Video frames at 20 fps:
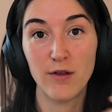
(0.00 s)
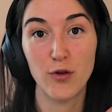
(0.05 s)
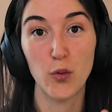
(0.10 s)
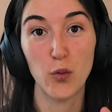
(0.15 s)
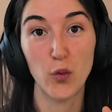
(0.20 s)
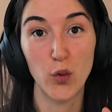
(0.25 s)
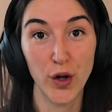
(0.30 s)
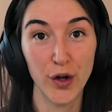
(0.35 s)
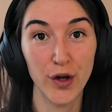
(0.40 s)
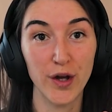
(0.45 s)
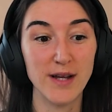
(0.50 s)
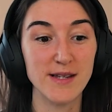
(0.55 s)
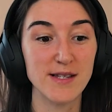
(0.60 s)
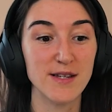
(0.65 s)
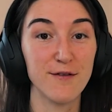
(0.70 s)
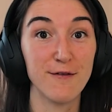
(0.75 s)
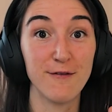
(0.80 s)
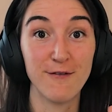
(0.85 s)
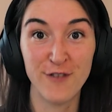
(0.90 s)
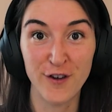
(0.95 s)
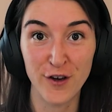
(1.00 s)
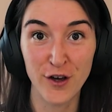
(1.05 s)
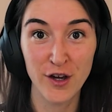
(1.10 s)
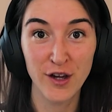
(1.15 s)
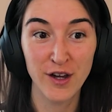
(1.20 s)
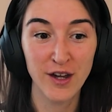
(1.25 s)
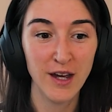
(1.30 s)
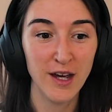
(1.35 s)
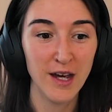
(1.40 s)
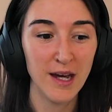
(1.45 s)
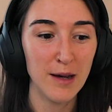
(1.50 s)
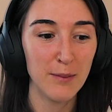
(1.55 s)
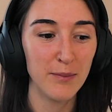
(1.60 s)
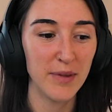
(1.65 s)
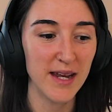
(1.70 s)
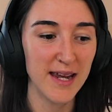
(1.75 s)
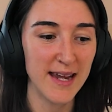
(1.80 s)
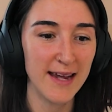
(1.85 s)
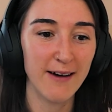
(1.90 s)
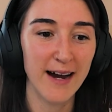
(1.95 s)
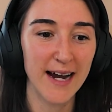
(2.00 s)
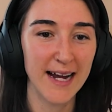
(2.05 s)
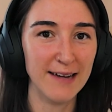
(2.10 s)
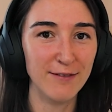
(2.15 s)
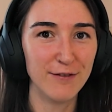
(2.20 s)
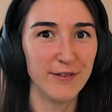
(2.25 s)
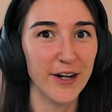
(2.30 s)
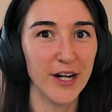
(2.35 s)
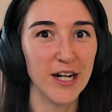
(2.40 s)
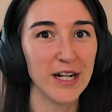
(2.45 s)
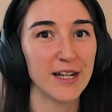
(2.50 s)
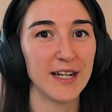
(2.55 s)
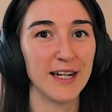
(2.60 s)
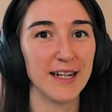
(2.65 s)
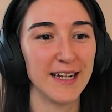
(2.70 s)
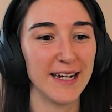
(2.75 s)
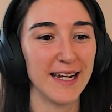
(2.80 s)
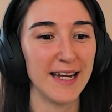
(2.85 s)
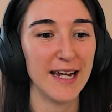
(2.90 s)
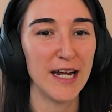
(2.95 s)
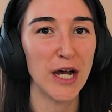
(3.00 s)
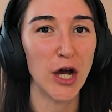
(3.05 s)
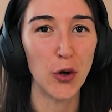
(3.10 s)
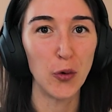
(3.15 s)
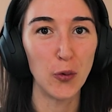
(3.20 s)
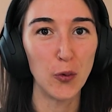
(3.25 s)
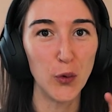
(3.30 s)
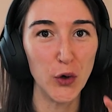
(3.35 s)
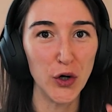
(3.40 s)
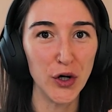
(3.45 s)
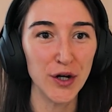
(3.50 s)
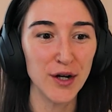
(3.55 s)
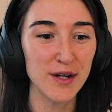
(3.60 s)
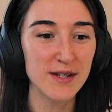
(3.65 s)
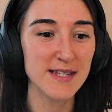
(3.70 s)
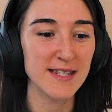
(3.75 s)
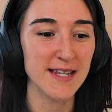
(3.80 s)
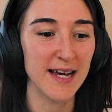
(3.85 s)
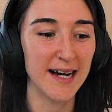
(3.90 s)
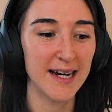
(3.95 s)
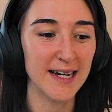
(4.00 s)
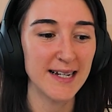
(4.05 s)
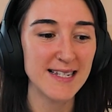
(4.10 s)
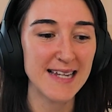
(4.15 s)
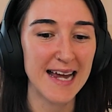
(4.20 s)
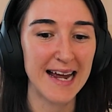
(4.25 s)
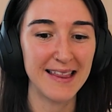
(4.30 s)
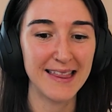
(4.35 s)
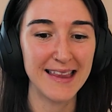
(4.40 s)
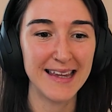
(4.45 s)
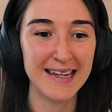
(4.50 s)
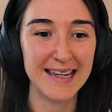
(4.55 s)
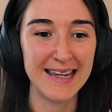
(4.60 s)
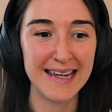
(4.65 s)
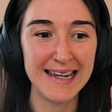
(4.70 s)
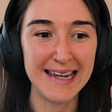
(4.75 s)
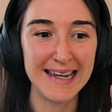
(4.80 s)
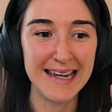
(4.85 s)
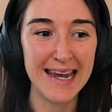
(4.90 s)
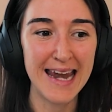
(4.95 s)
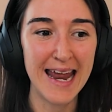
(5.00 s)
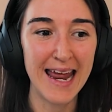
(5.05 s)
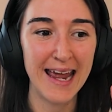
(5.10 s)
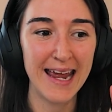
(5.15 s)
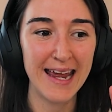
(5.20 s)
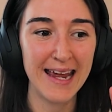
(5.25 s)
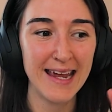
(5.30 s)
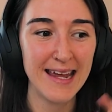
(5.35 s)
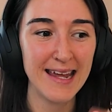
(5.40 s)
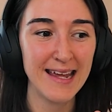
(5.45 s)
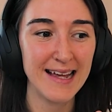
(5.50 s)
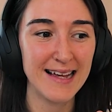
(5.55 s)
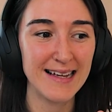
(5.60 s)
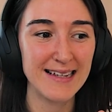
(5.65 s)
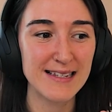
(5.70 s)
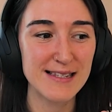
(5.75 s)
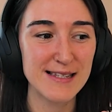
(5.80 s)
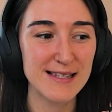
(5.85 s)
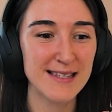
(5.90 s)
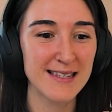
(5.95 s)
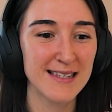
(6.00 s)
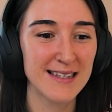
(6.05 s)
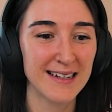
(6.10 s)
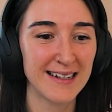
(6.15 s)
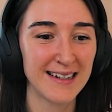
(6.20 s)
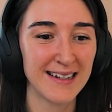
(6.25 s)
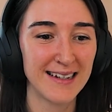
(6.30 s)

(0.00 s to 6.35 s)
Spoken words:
The W is a V, but here I can very clearly hear a W sound, and the ne is